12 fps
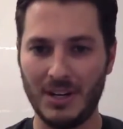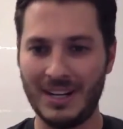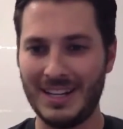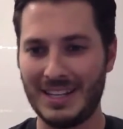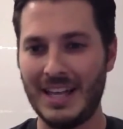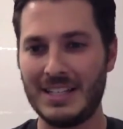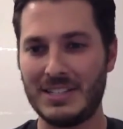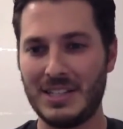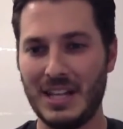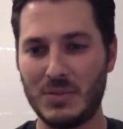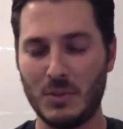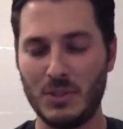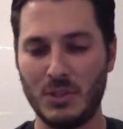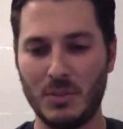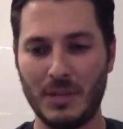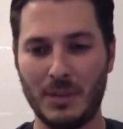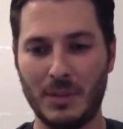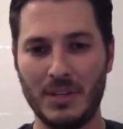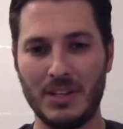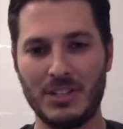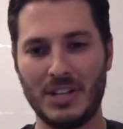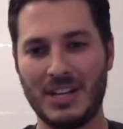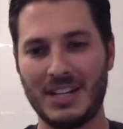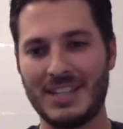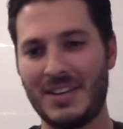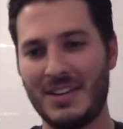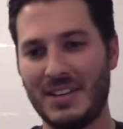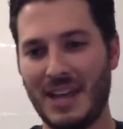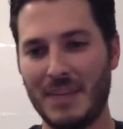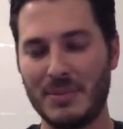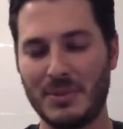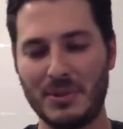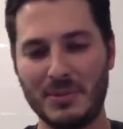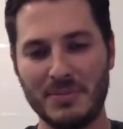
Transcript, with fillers: and that's when you'll be able to check us out on the App Store.